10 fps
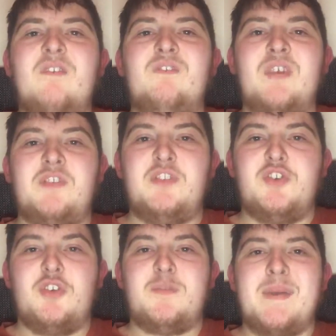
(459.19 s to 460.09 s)
this is
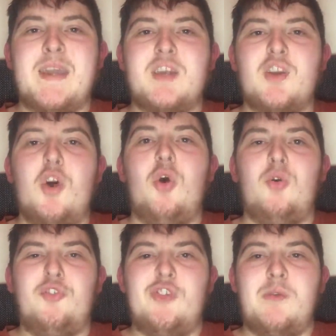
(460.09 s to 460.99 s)
Josh Bacon,
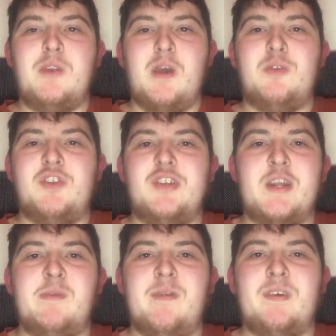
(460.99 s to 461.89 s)
also known as
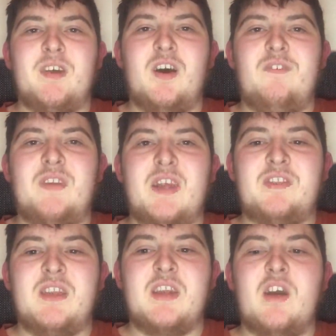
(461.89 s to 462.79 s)
JB the Car
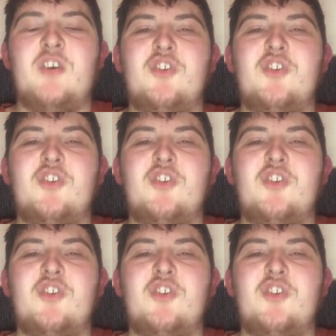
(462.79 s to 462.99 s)
Fanatic,